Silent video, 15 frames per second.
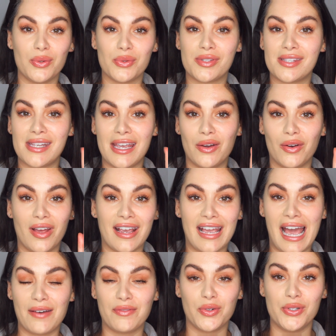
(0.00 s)
that you'll see on like
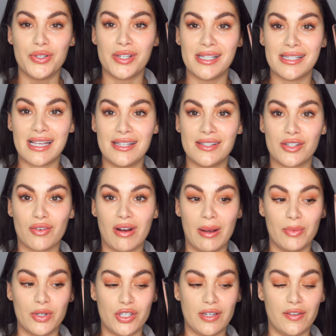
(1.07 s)
Kat Von D's
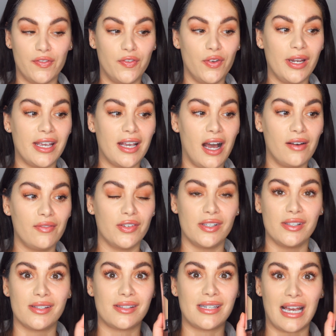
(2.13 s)
Instagram, where she fully
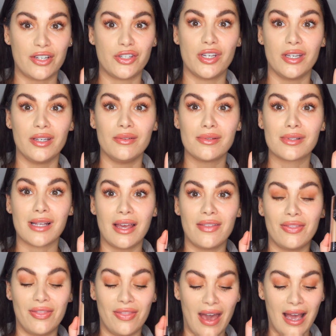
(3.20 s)
covers tattoos.
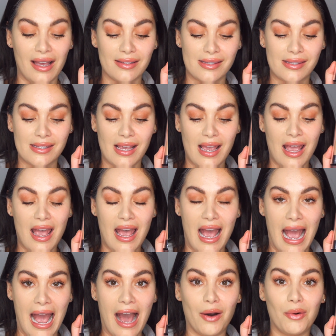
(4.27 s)
Like, that's
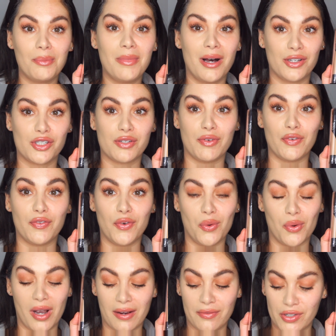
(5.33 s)
how much of a
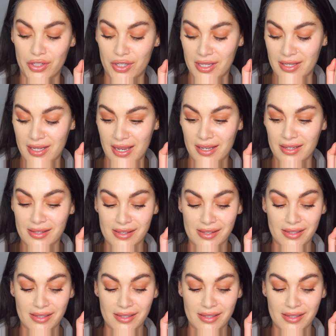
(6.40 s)
full coverage this is.